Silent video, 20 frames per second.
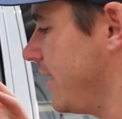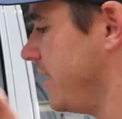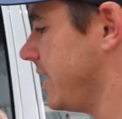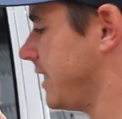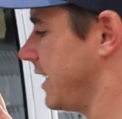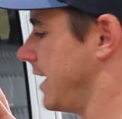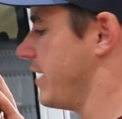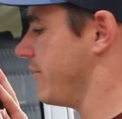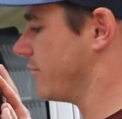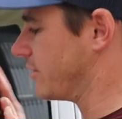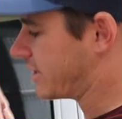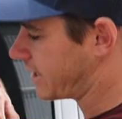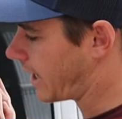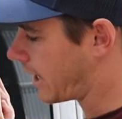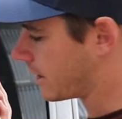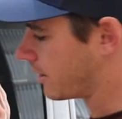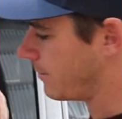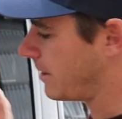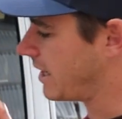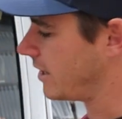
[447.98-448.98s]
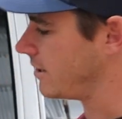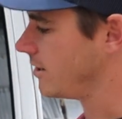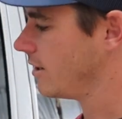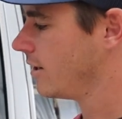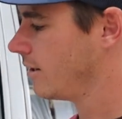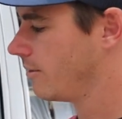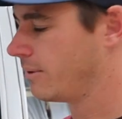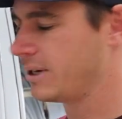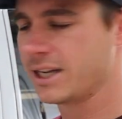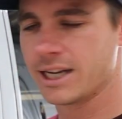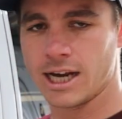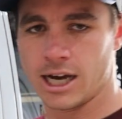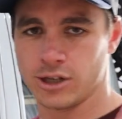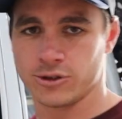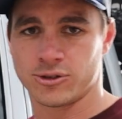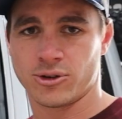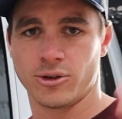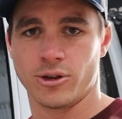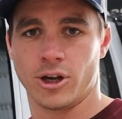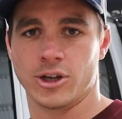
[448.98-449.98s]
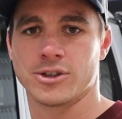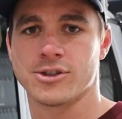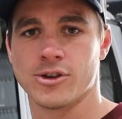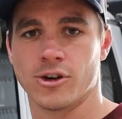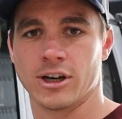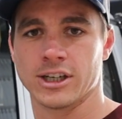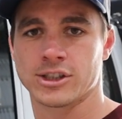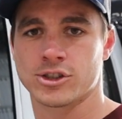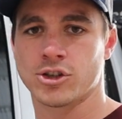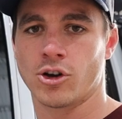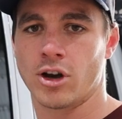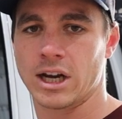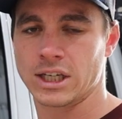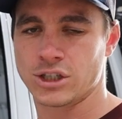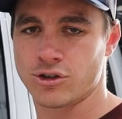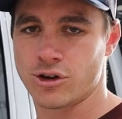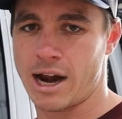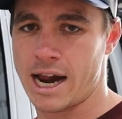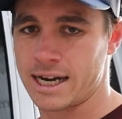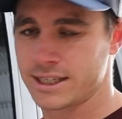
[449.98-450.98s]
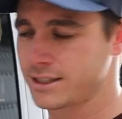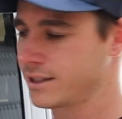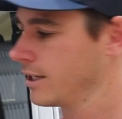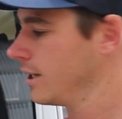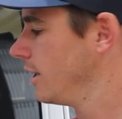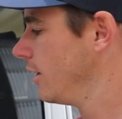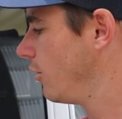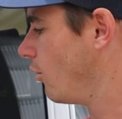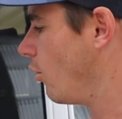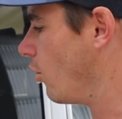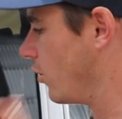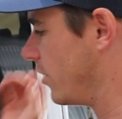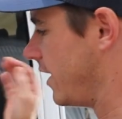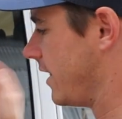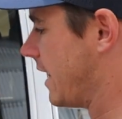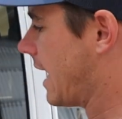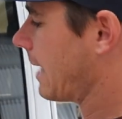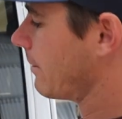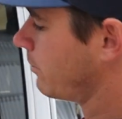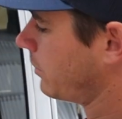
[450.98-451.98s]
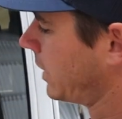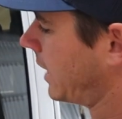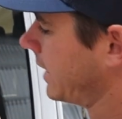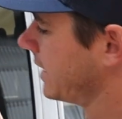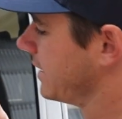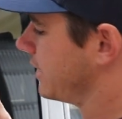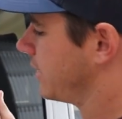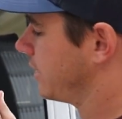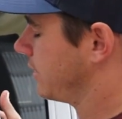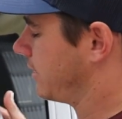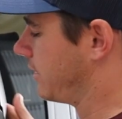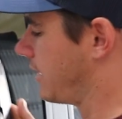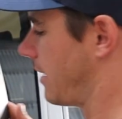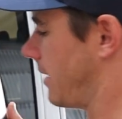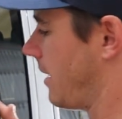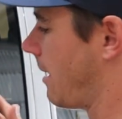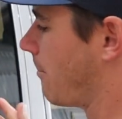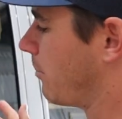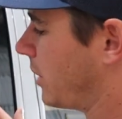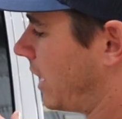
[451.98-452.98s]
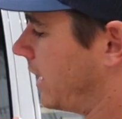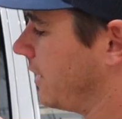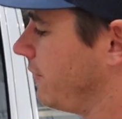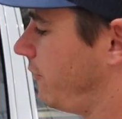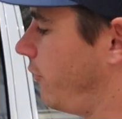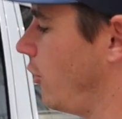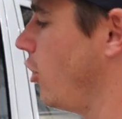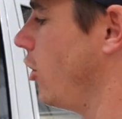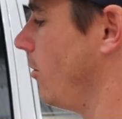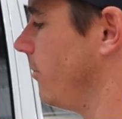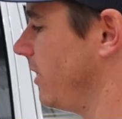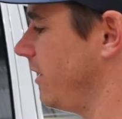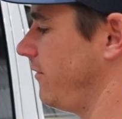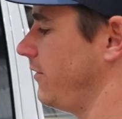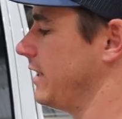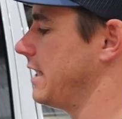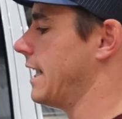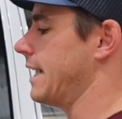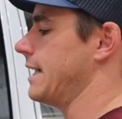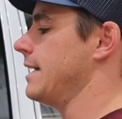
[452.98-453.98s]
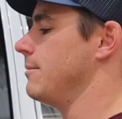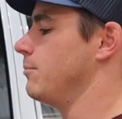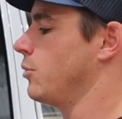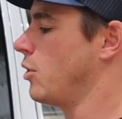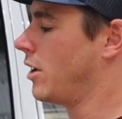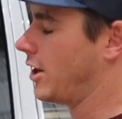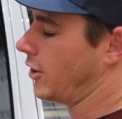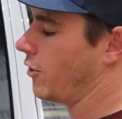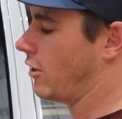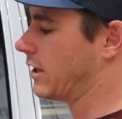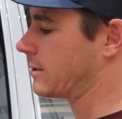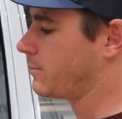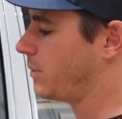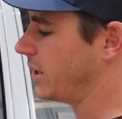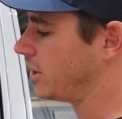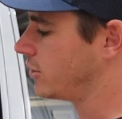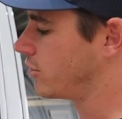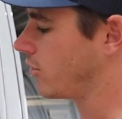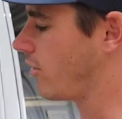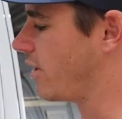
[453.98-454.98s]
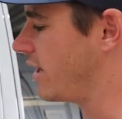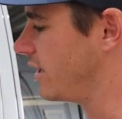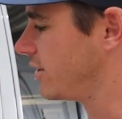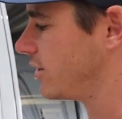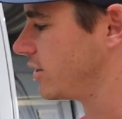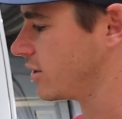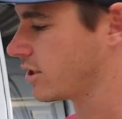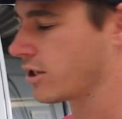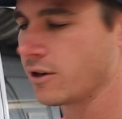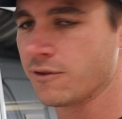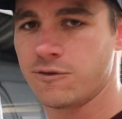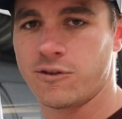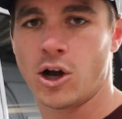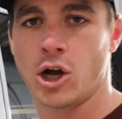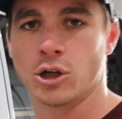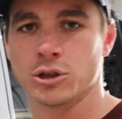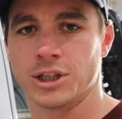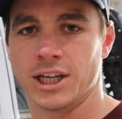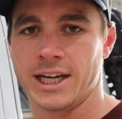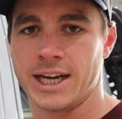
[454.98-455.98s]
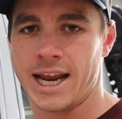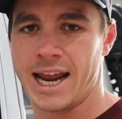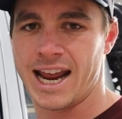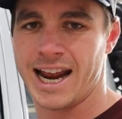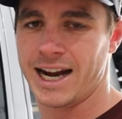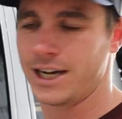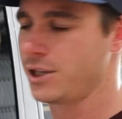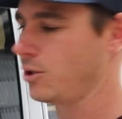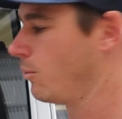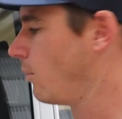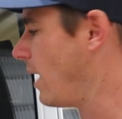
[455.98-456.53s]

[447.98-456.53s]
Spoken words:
then you can even tuck them in when you're going through those nice tight tracks. Or they're that bloody firm that if you get hit by a nice big tree, it's just going to fold in out of your